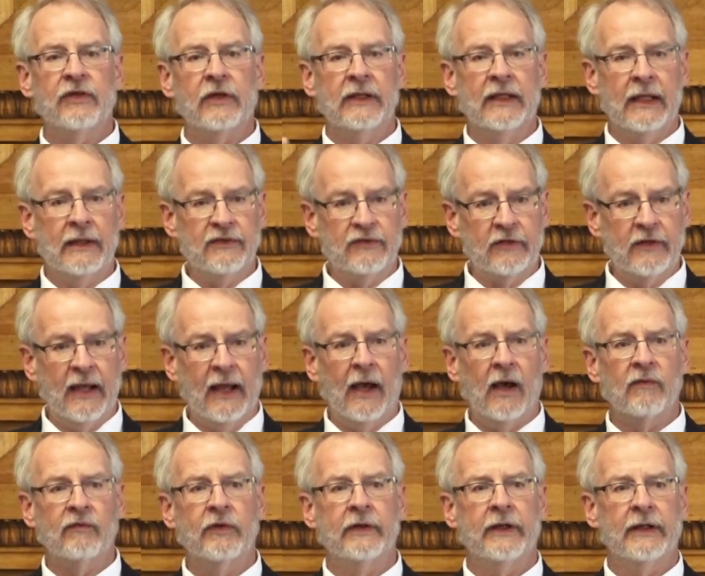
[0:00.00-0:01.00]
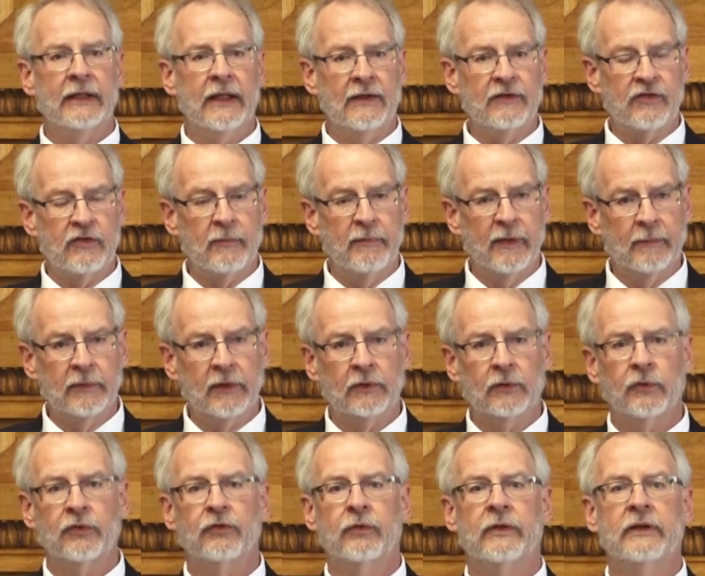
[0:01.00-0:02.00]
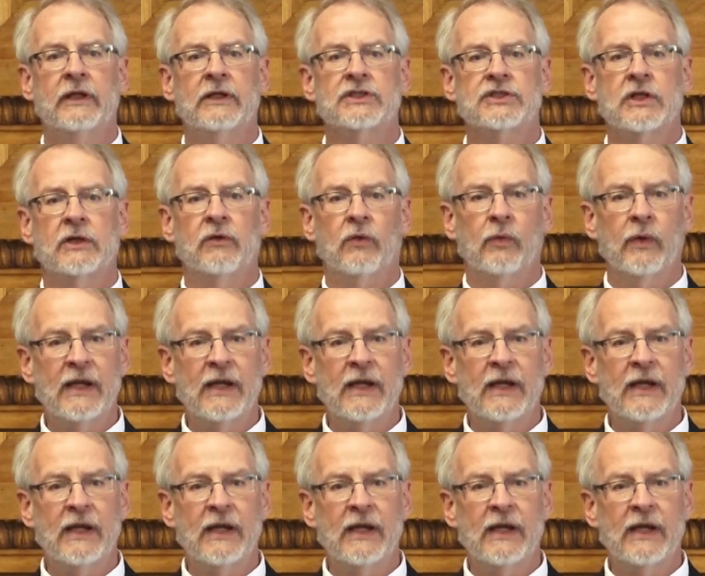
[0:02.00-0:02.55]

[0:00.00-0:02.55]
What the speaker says: against Calvin, against the biblical tradition,